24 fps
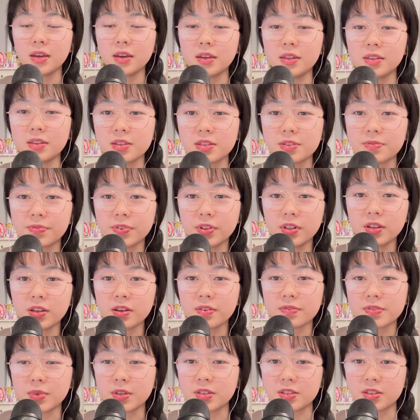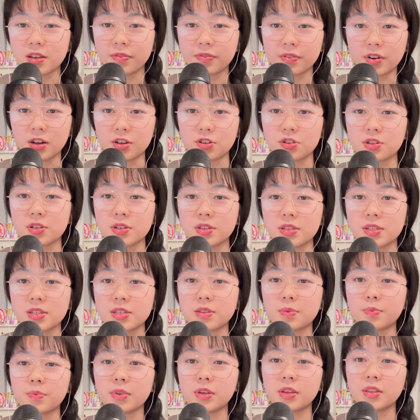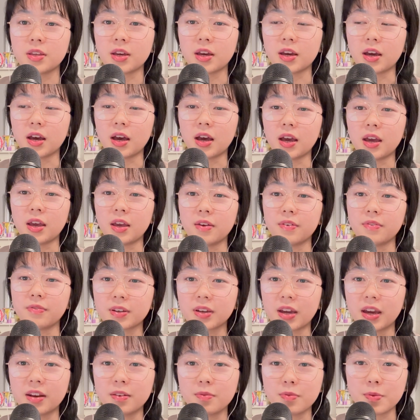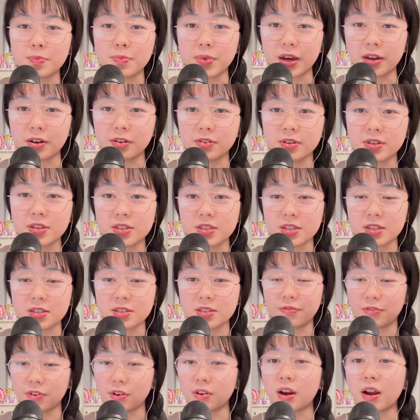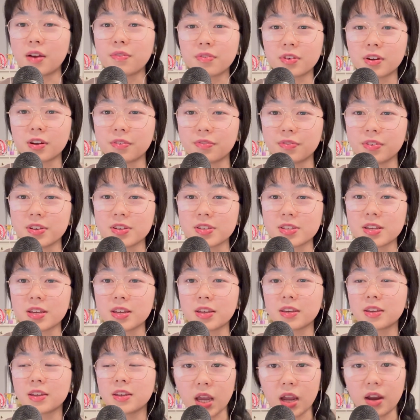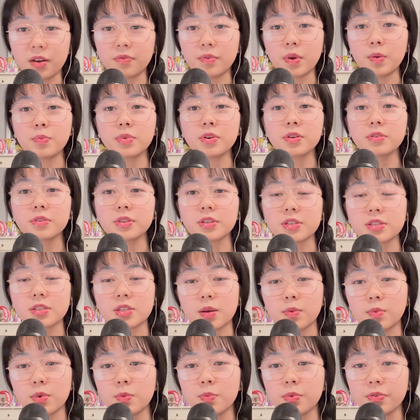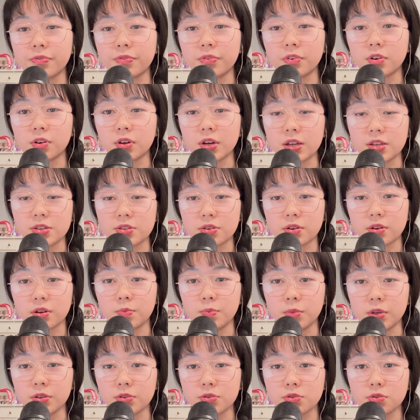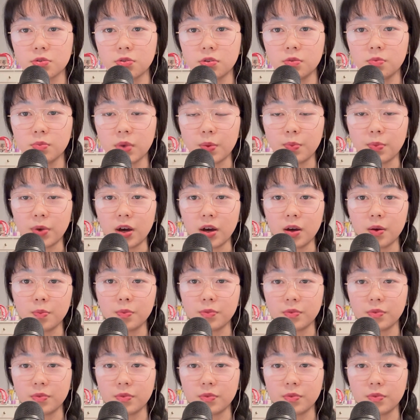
And this feeling of being self-conscious is something that I've kind of been battling since forever, it feels like. I remember the summer before I started middle school, my mom